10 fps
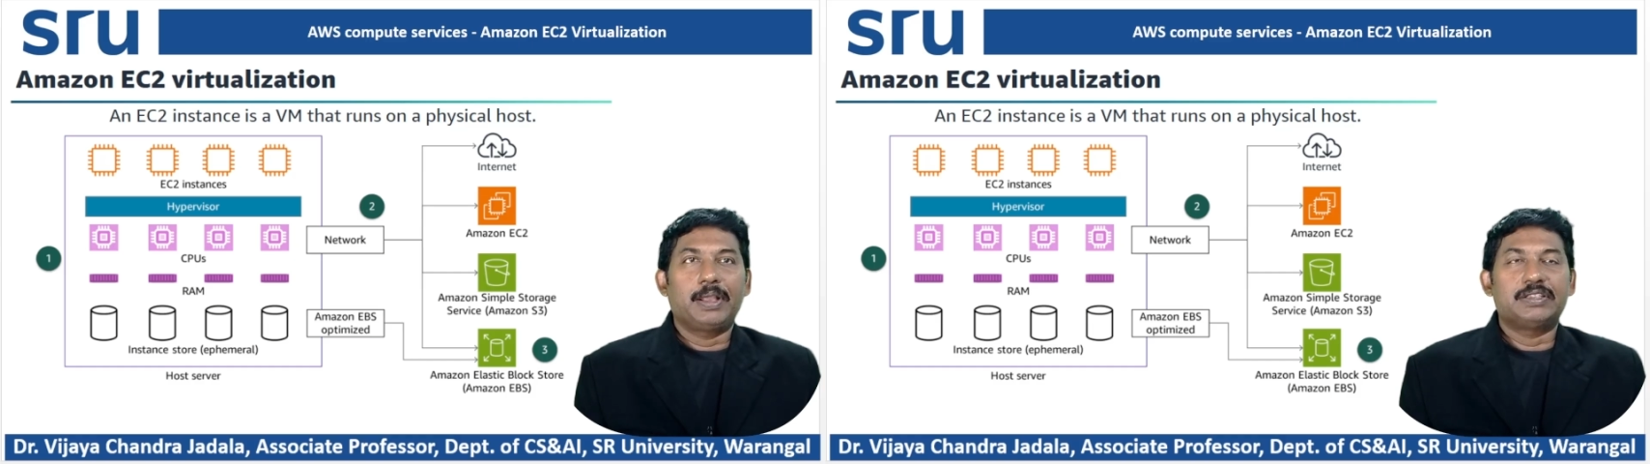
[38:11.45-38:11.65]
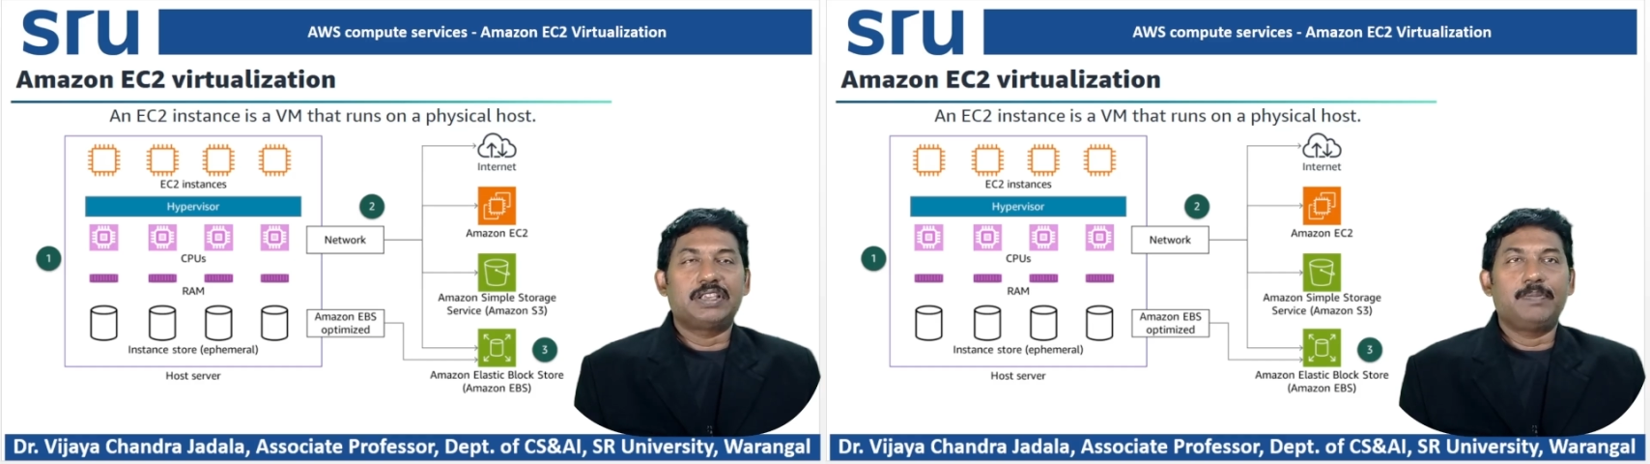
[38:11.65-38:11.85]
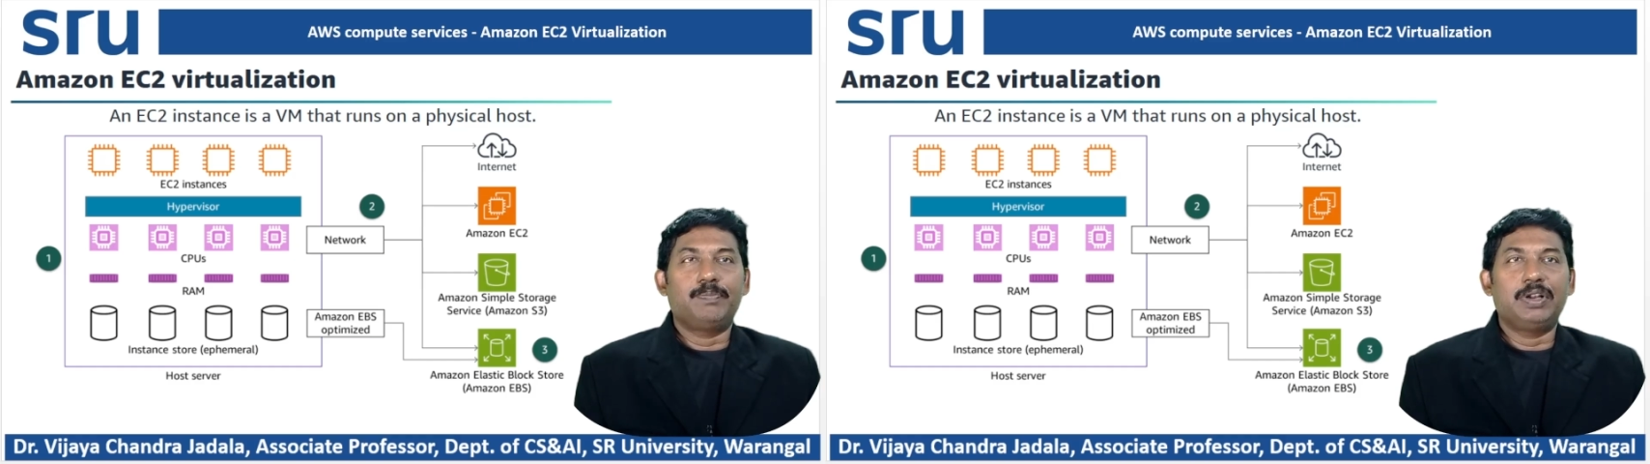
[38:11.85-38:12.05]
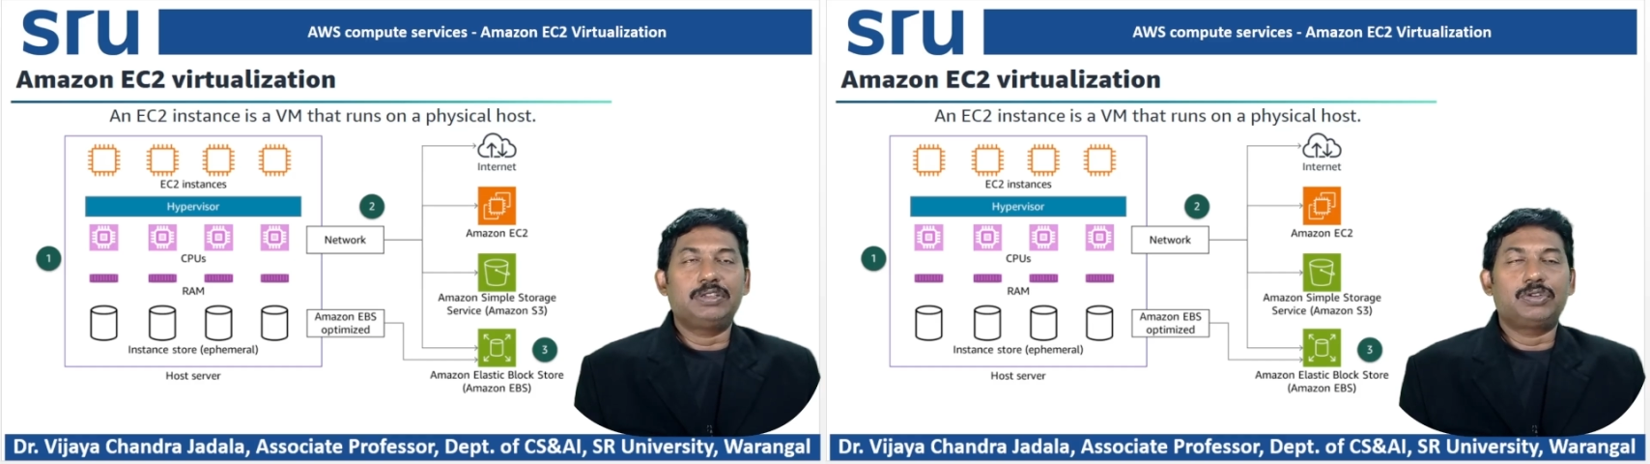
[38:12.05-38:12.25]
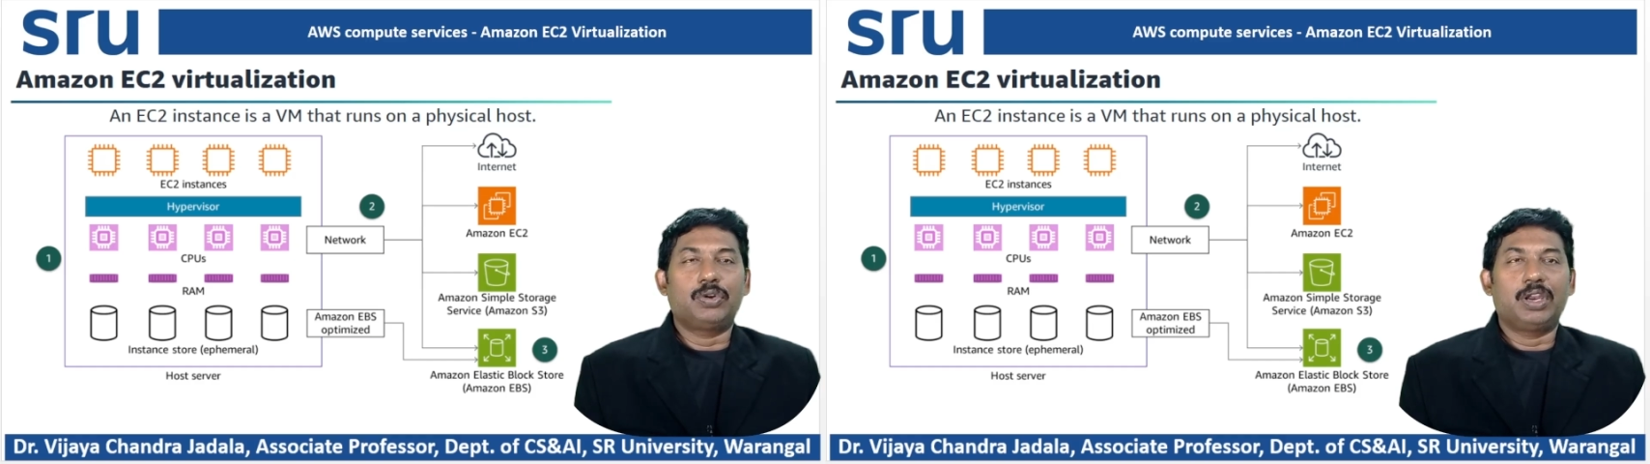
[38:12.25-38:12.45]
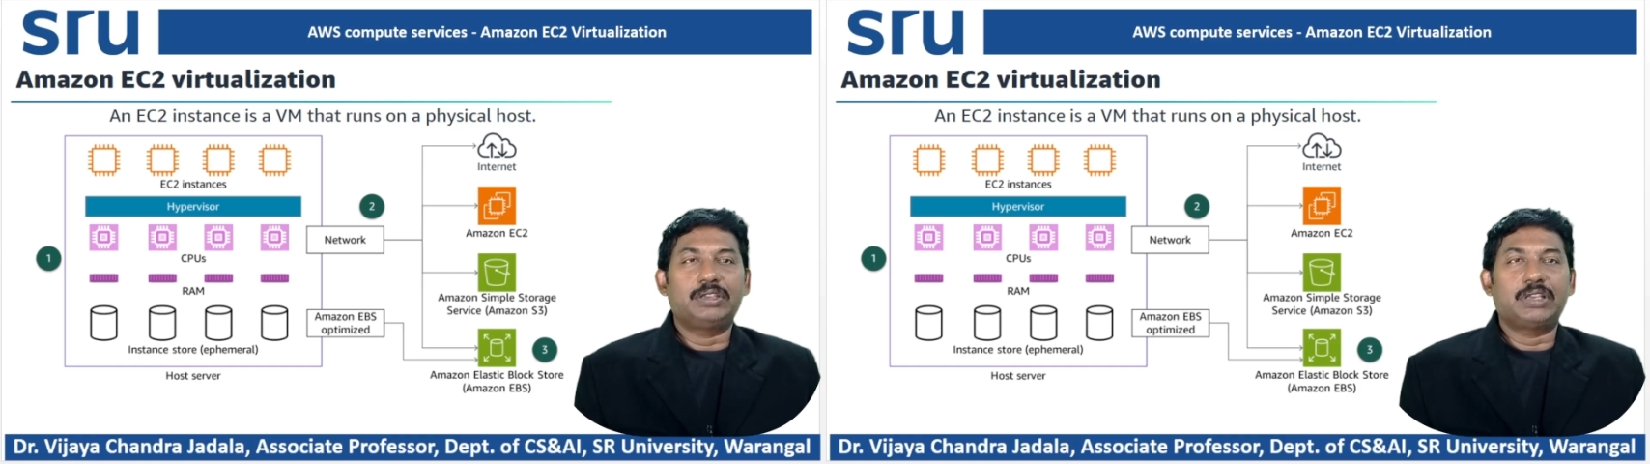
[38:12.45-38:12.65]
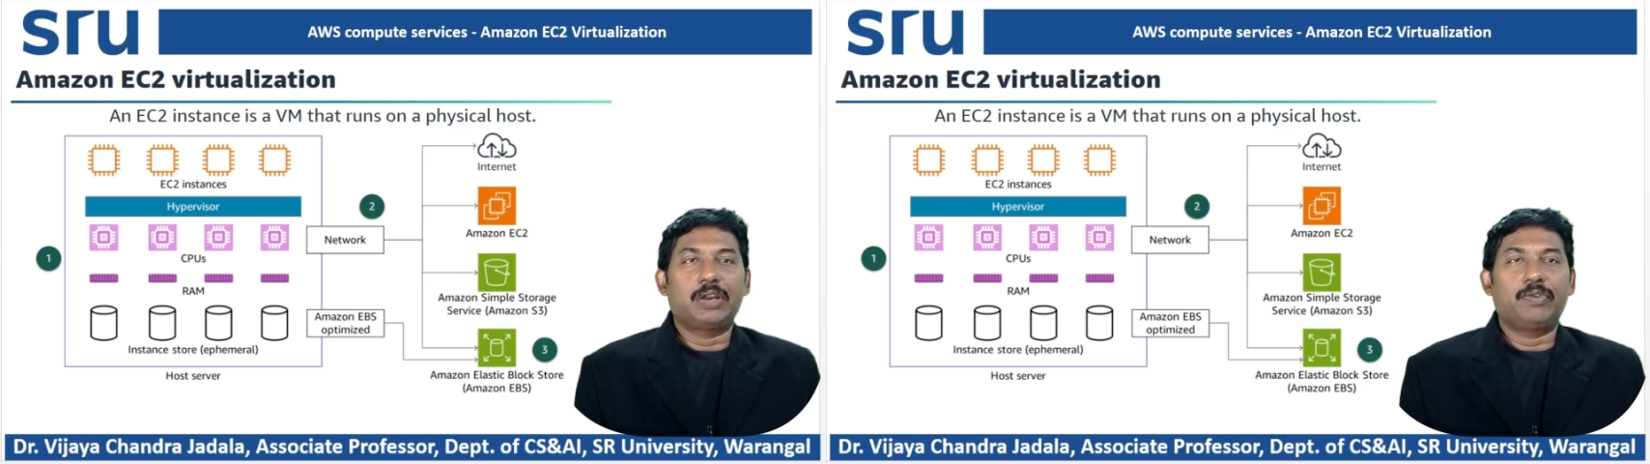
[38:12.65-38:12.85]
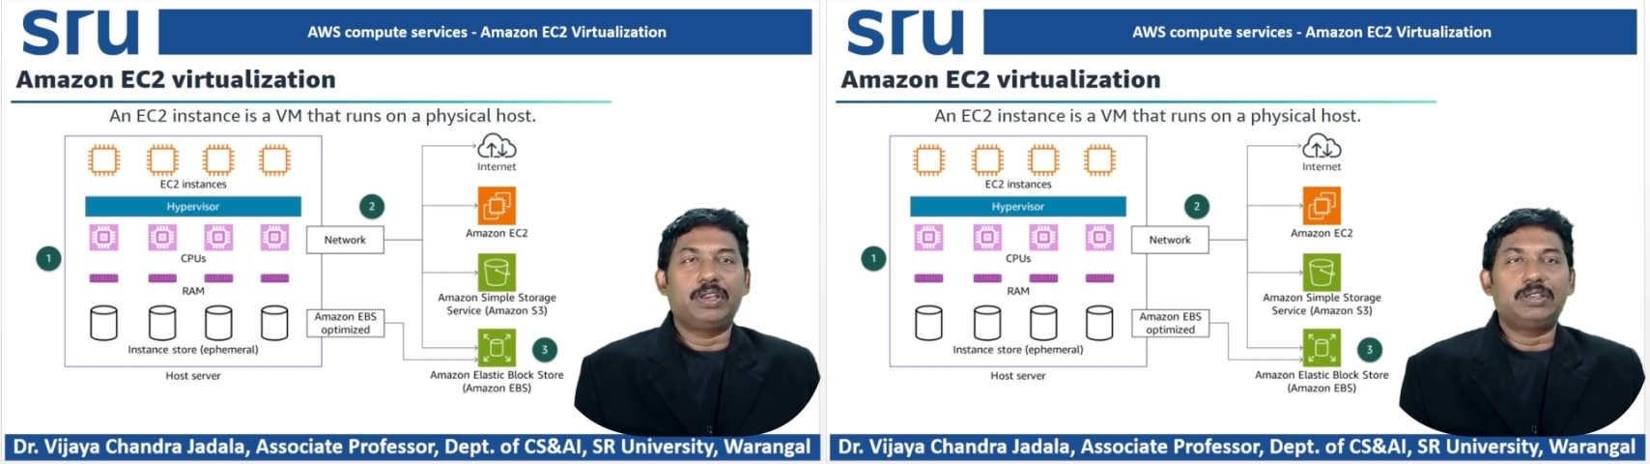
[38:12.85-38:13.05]
simple storage
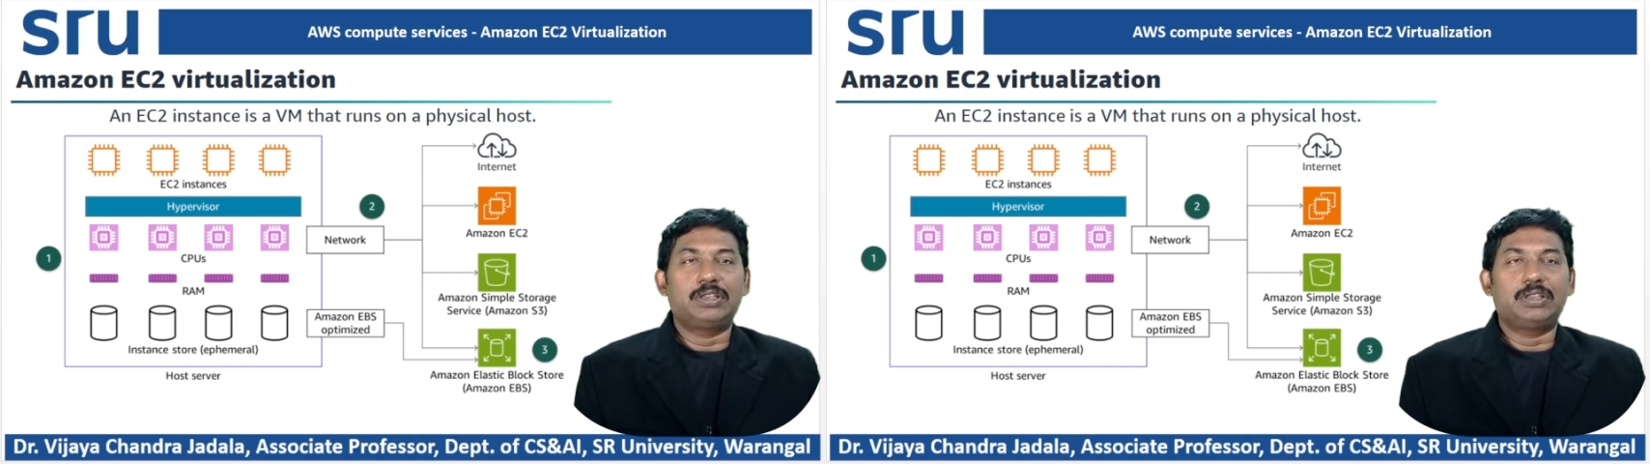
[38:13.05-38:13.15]
service,